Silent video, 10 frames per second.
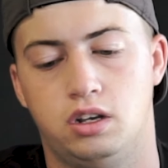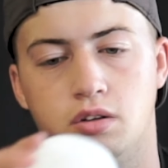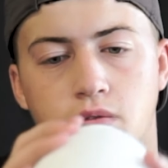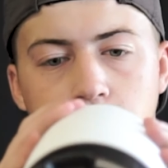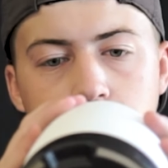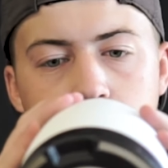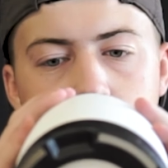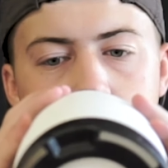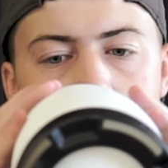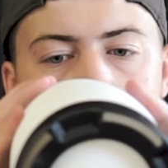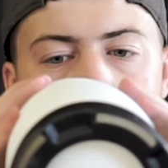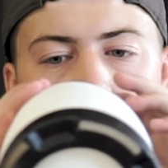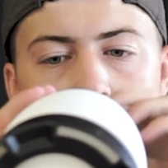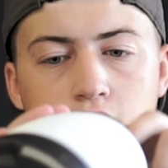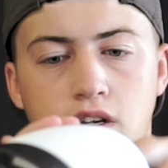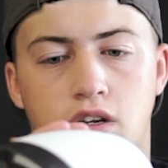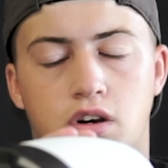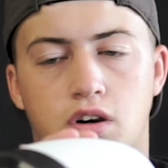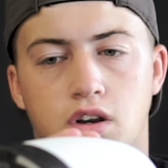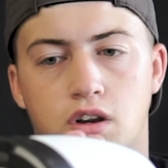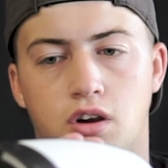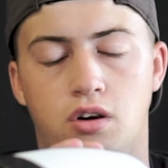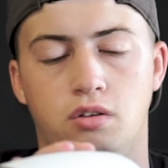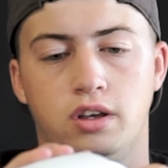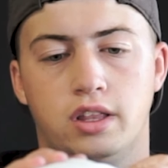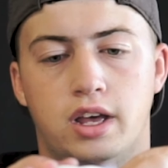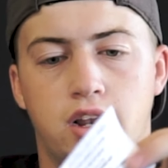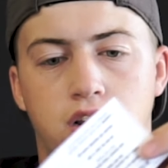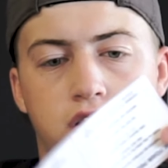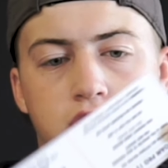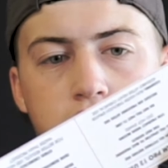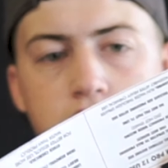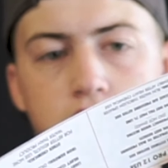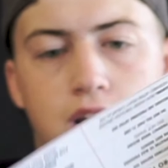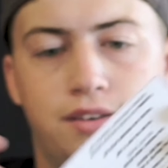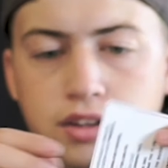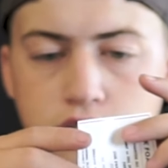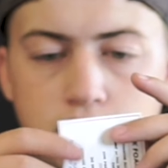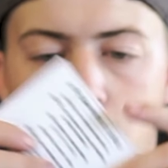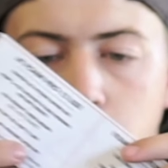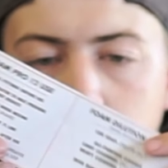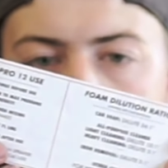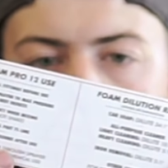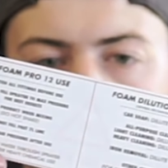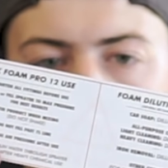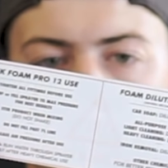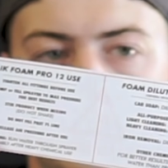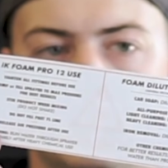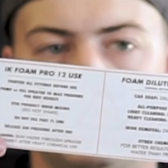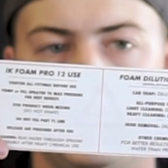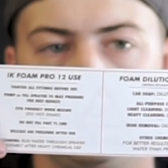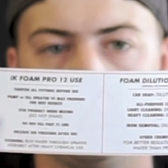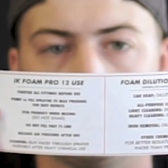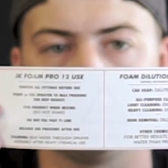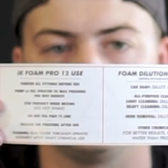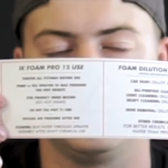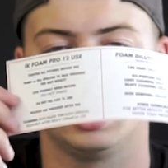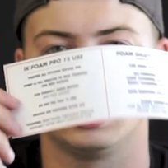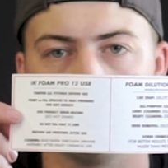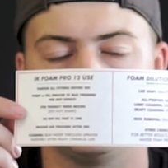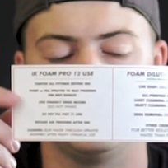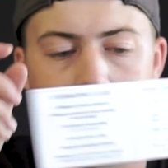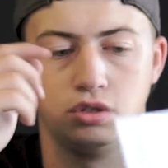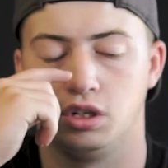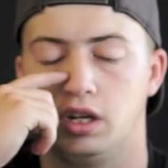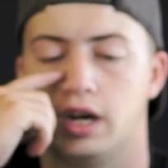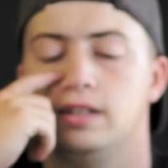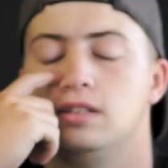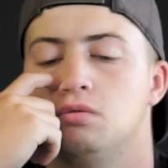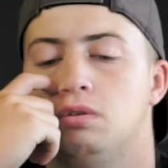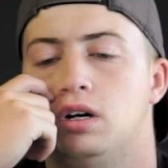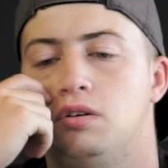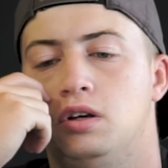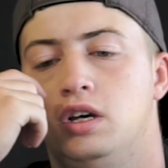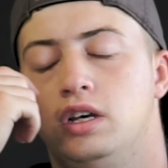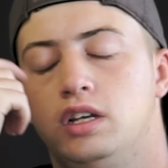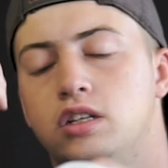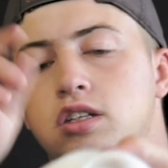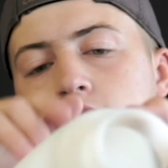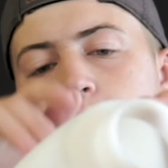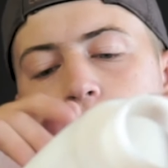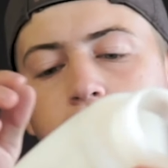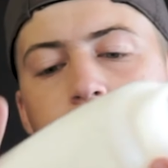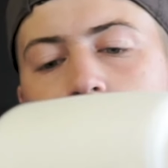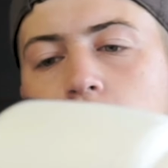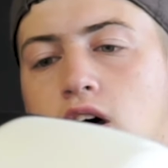With this, oh, look at that. They did have it. So inside the sprayer, you're actually gonna get some dilution guides as well inside the bottle.